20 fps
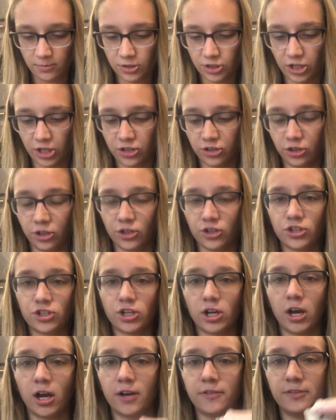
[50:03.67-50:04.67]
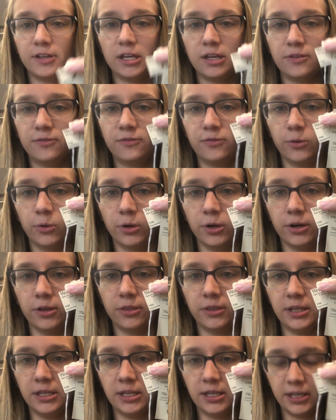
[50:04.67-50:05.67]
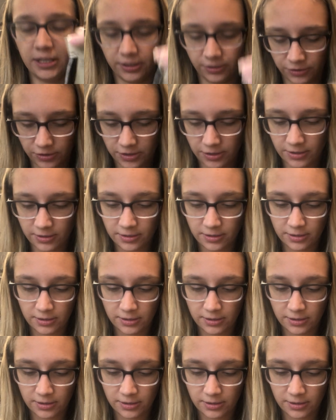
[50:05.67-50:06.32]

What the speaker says: Gentle Arts Toffee for the hilt,